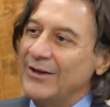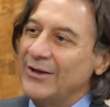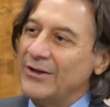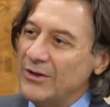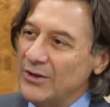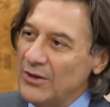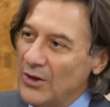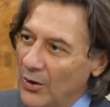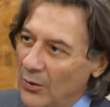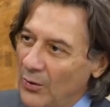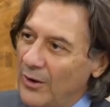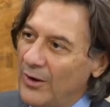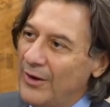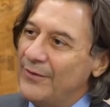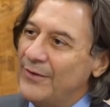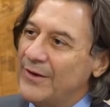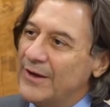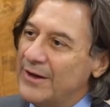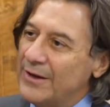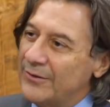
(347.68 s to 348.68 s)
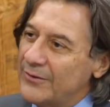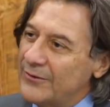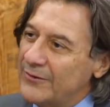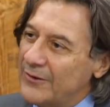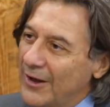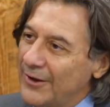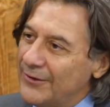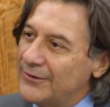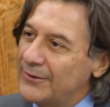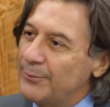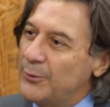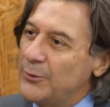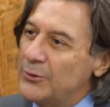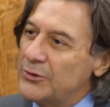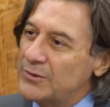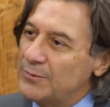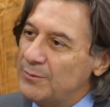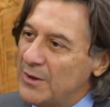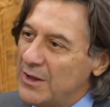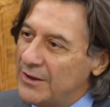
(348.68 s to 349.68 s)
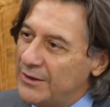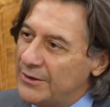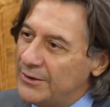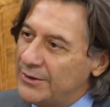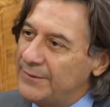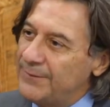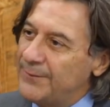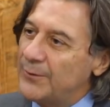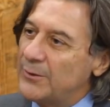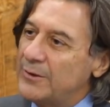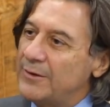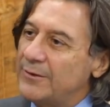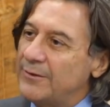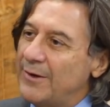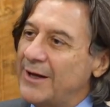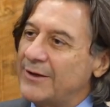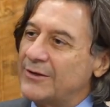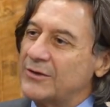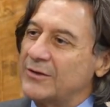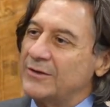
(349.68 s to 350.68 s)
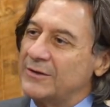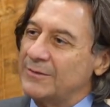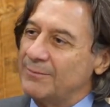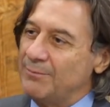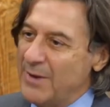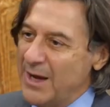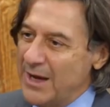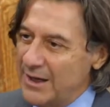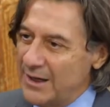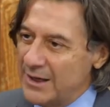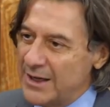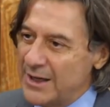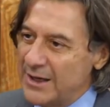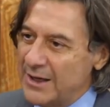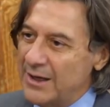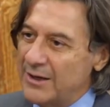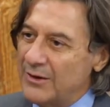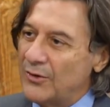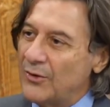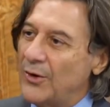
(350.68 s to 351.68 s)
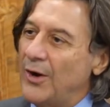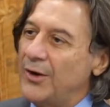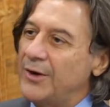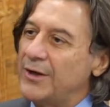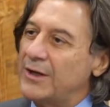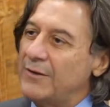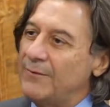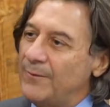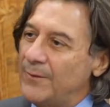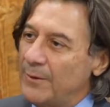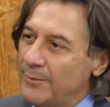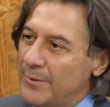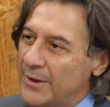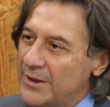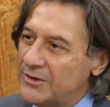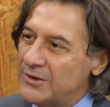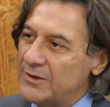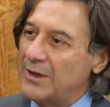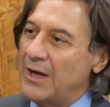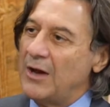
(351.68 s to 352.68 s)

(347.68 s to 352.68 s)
you know, the results pushed me in a different directions, mainly in chronic inflammation,